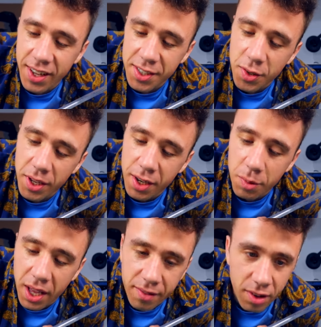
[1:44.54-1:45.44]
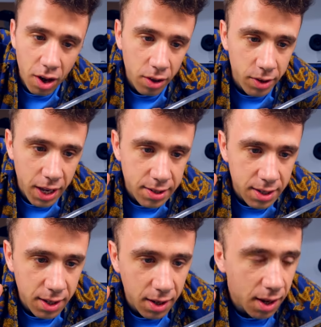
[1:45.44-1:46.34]
Okay, so here we have the hollow
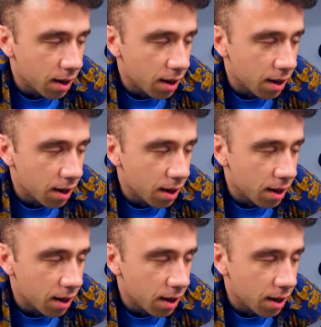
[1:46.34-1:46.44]
casing.